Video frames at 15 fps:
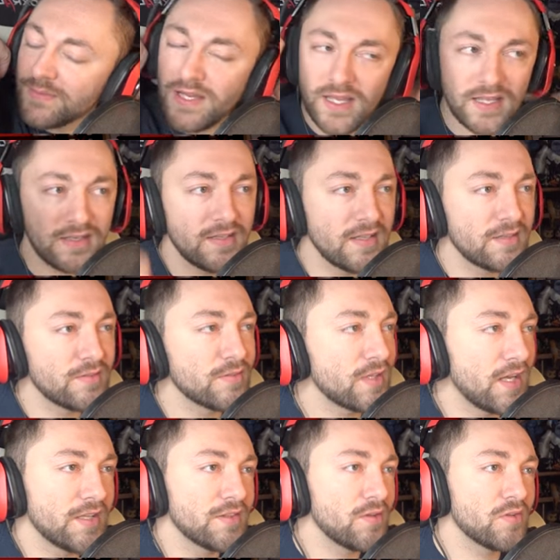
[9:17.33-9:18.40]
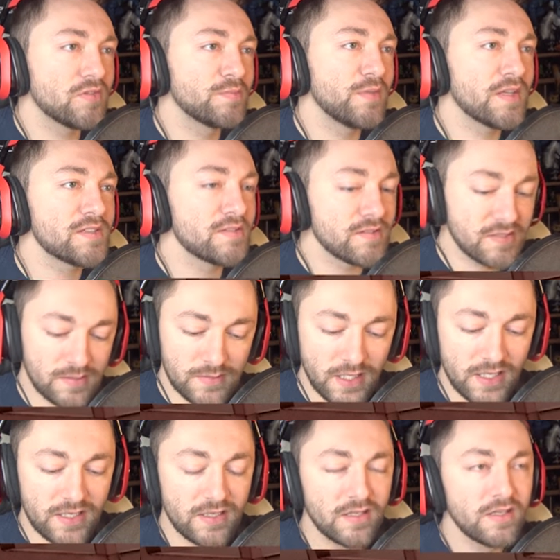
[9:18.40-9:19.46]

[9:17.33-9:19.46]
man. I don't got those muscles. I